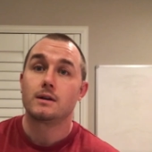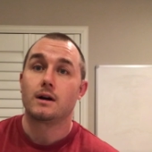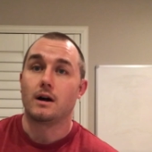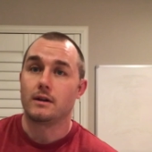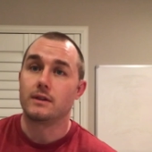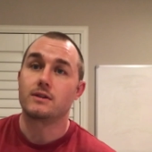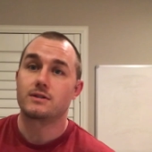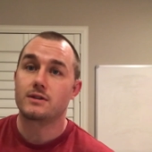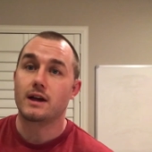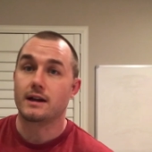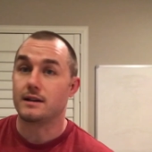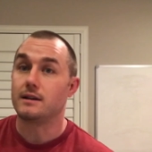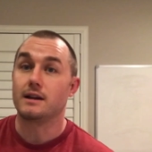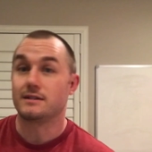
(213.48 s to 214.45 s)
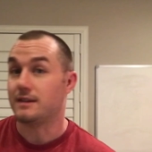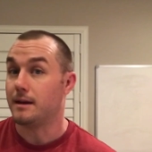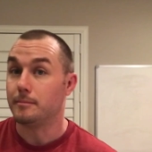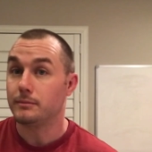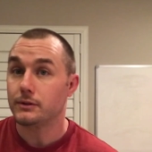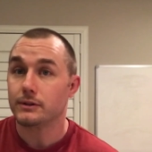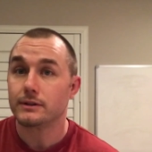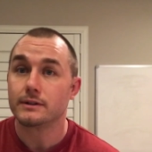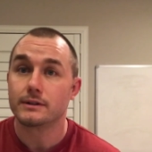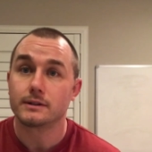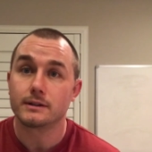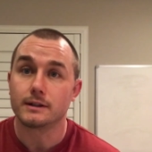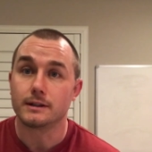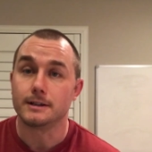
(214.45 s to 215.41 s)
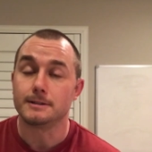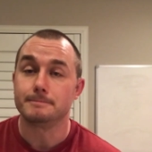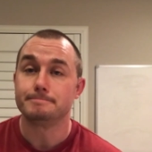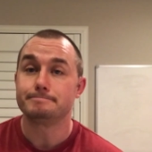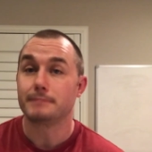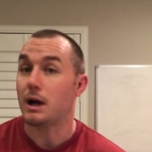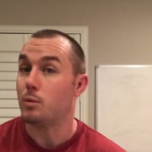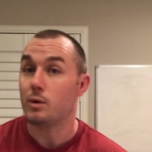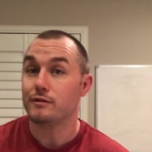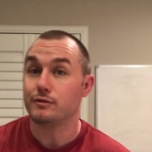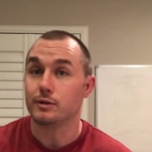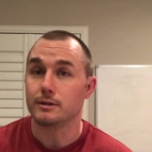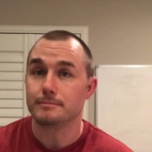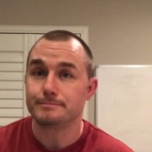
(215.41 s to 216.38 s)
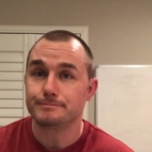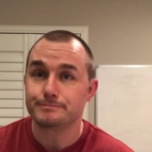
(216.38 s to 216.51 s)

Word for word: on the second attempt, um, I went for it.